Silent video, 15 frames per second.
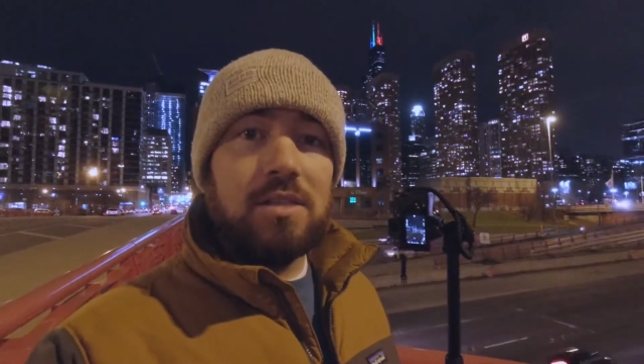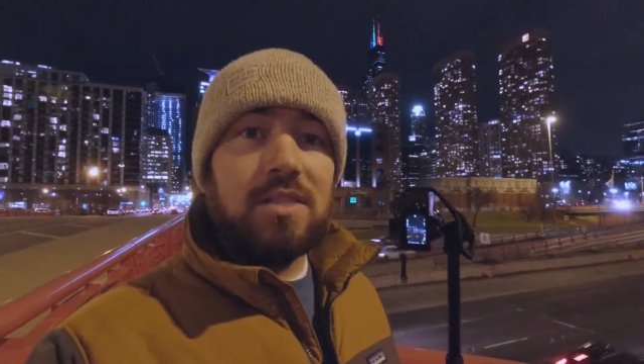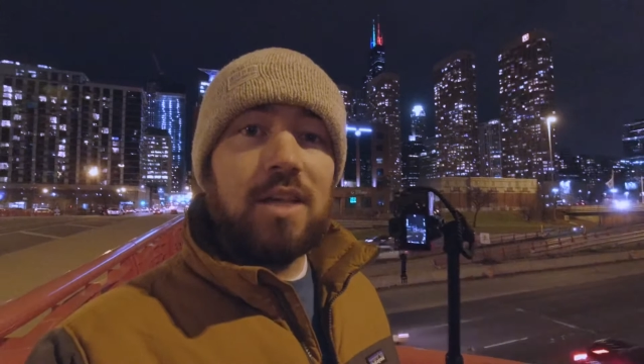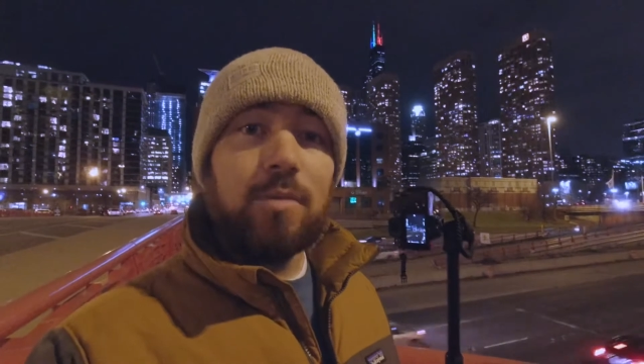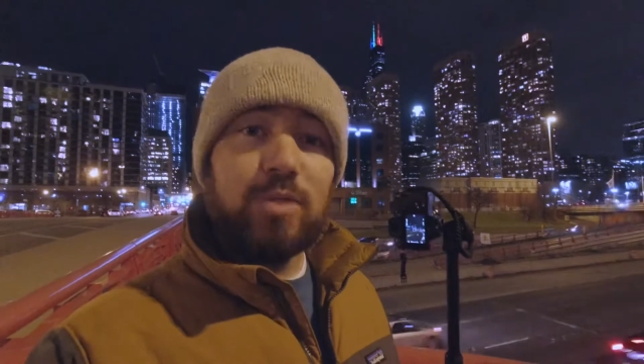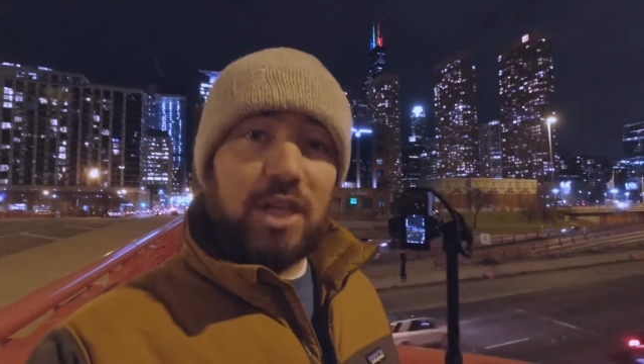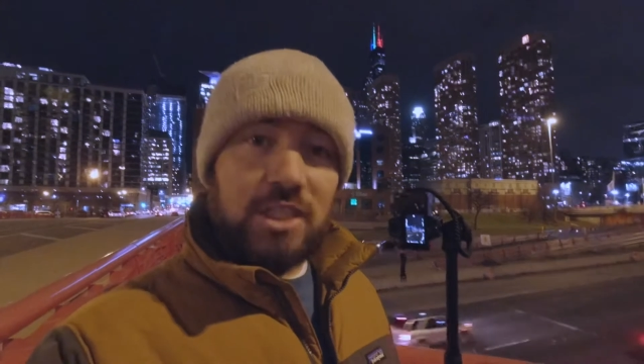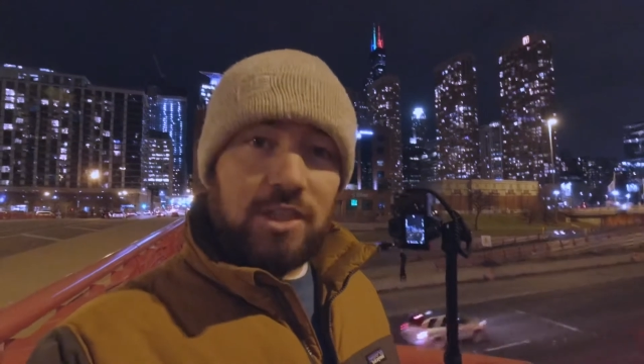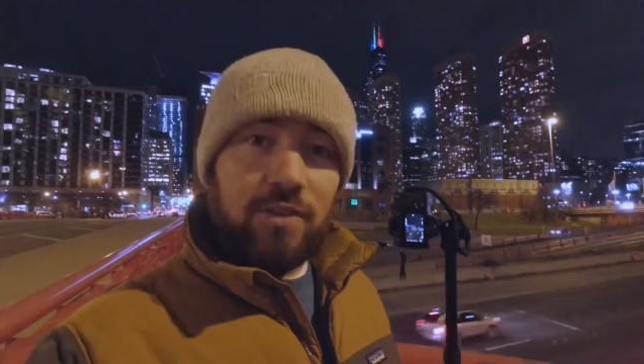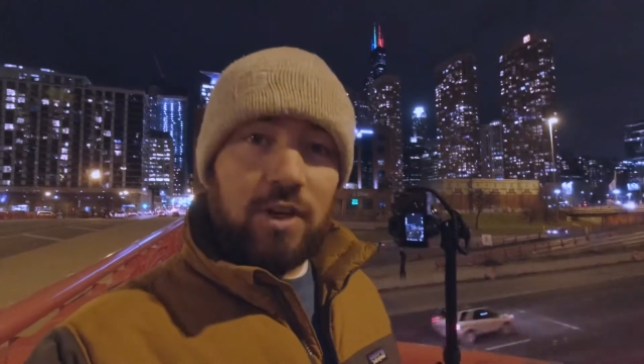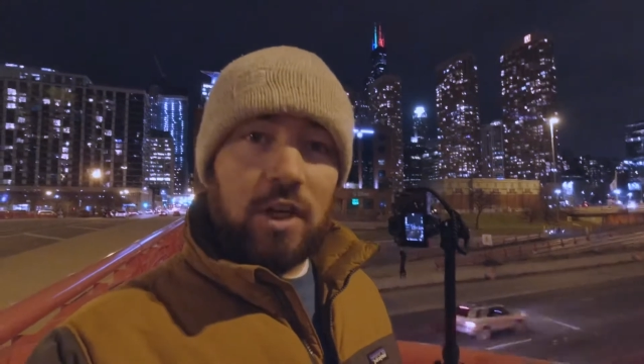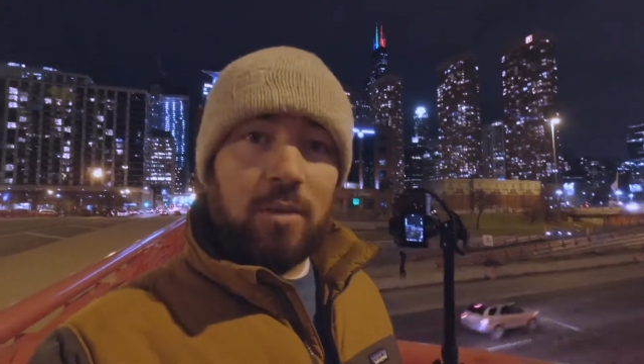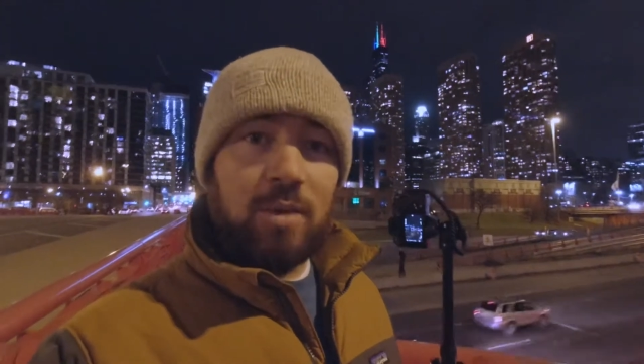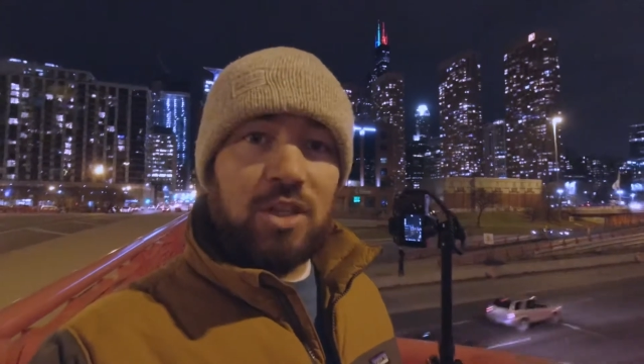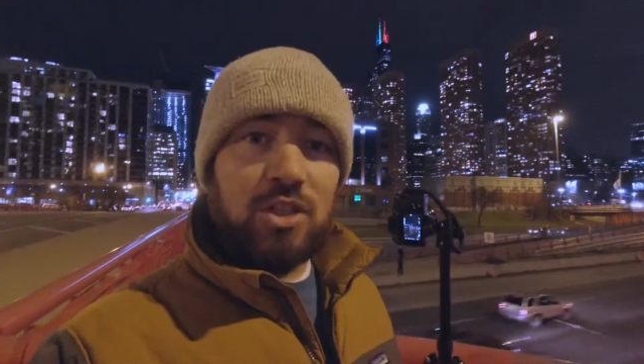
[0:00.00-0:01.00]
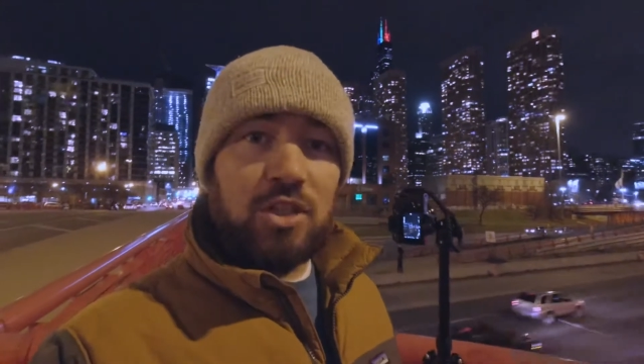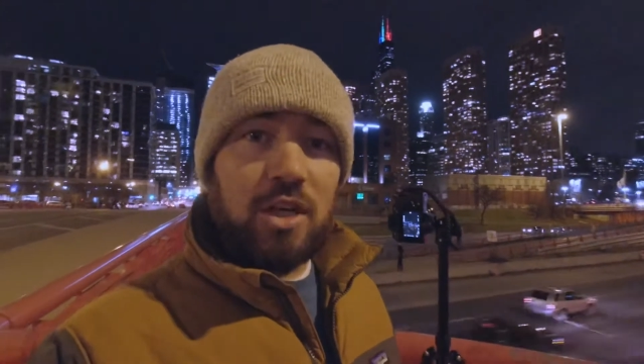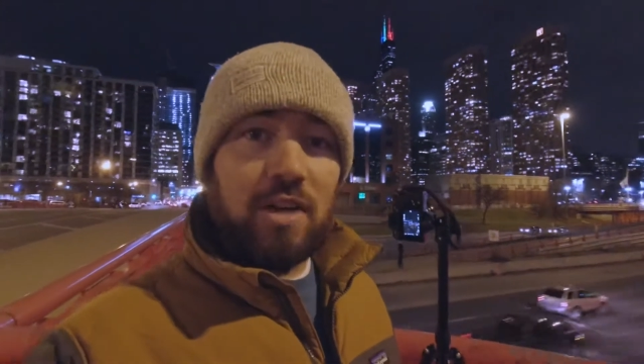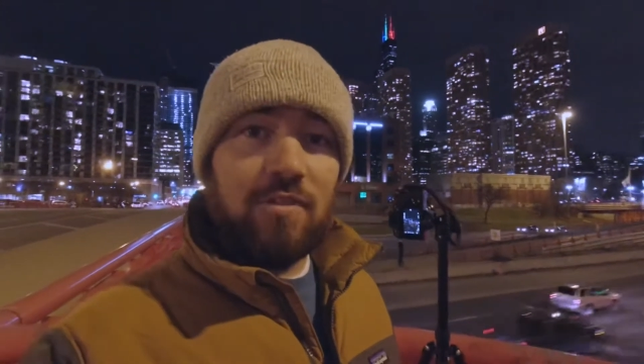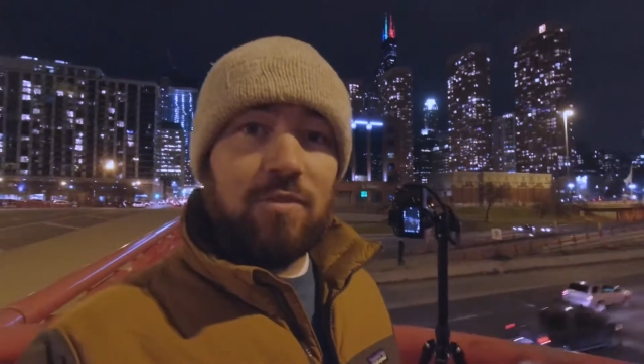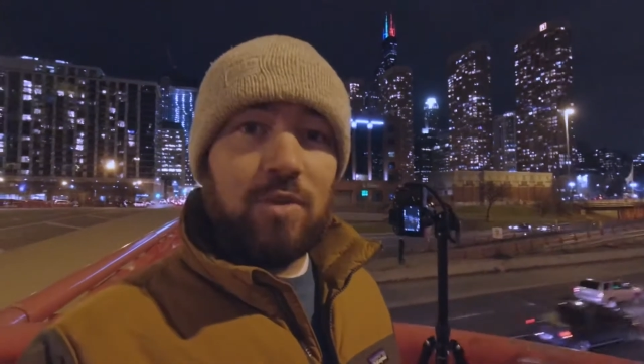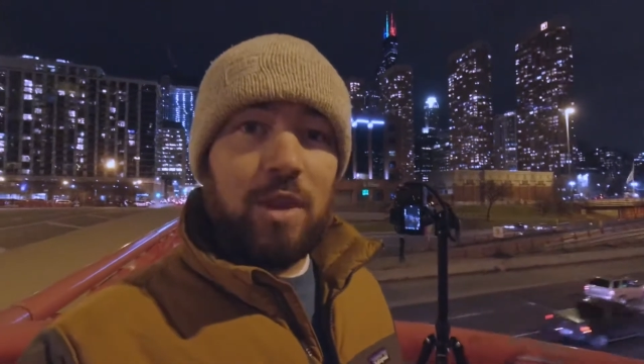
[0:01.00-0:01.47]
subject of our image,
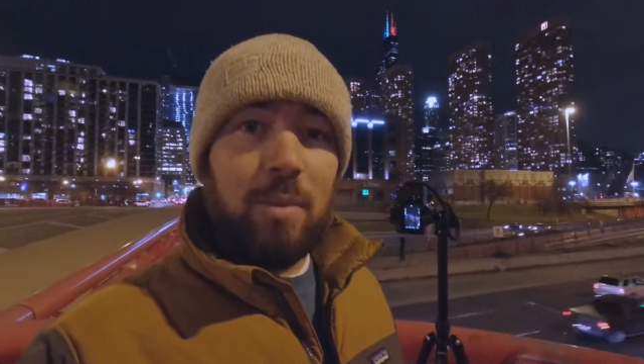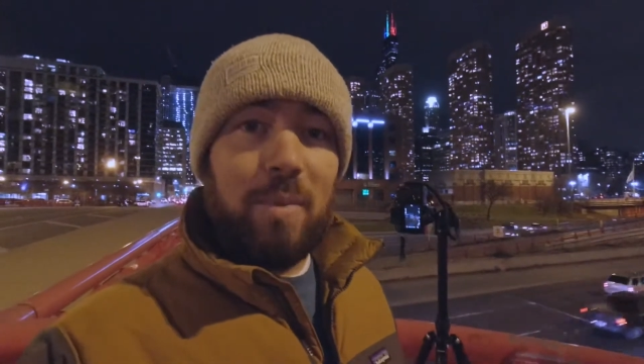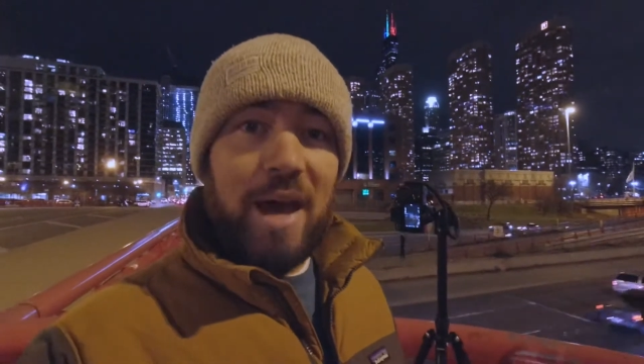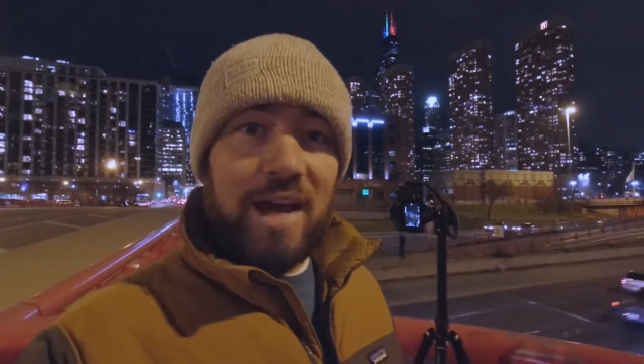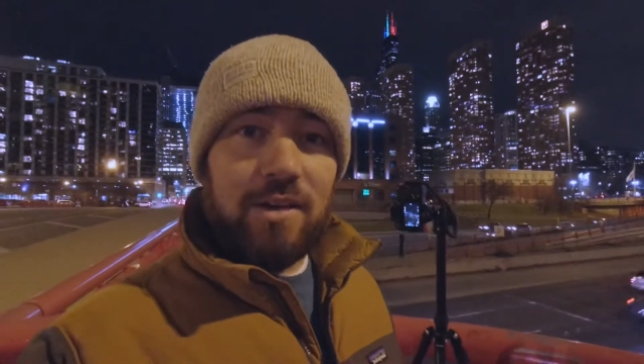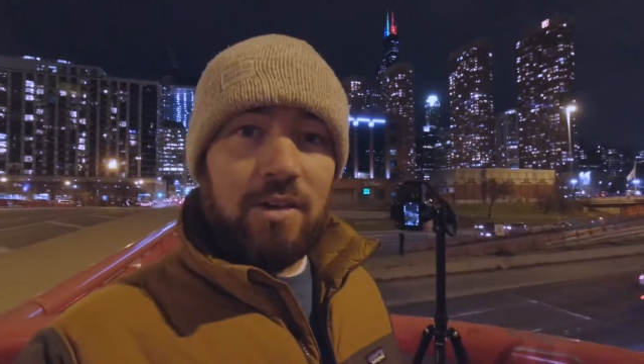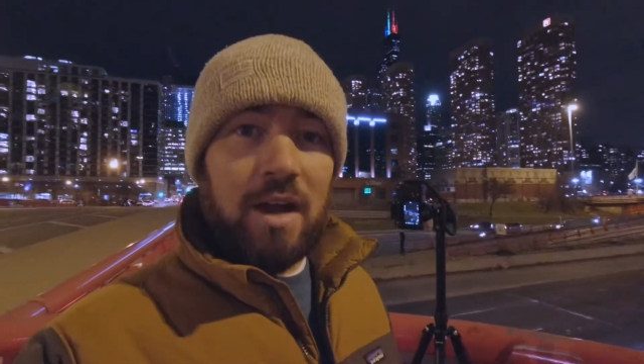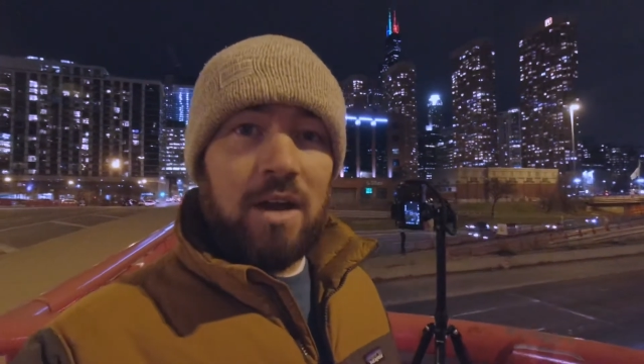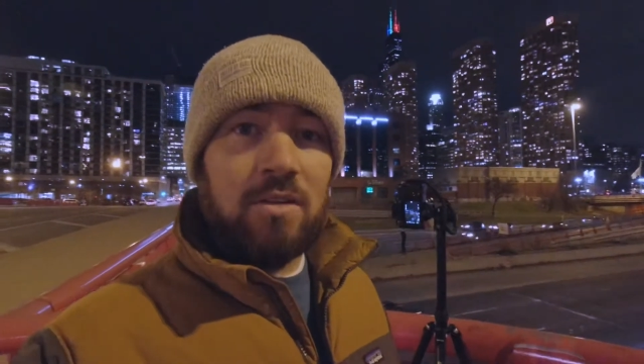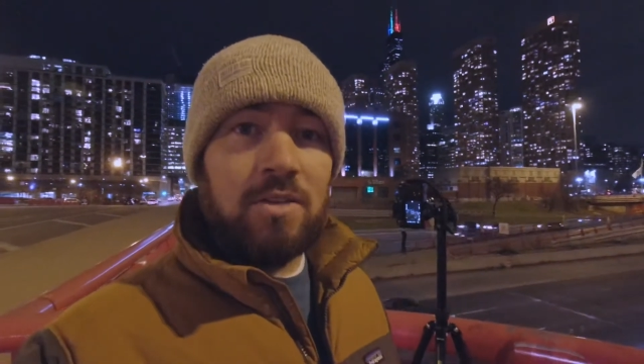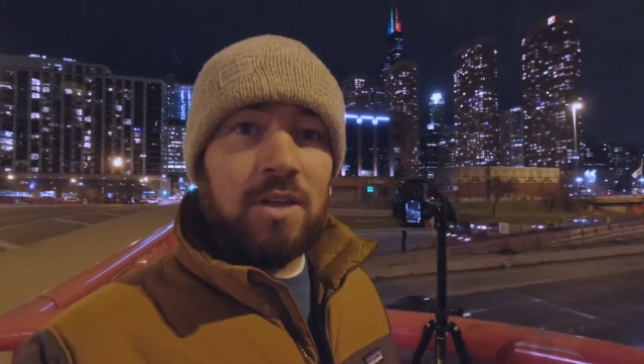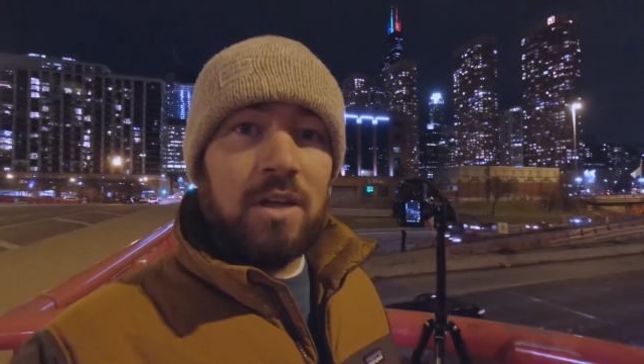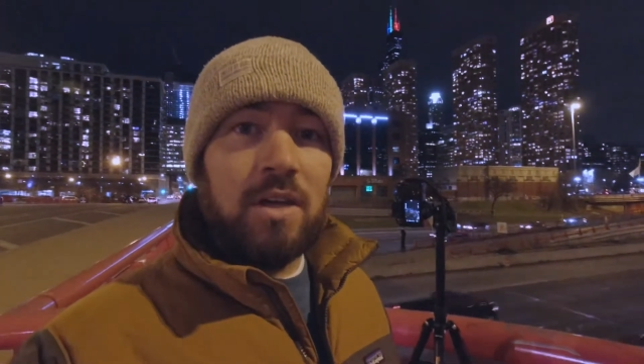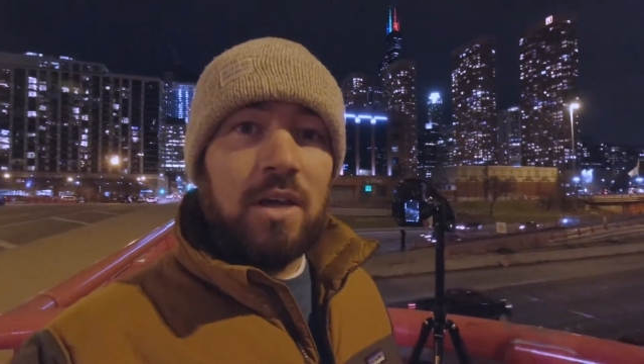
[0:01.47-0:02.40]
kind of in the background,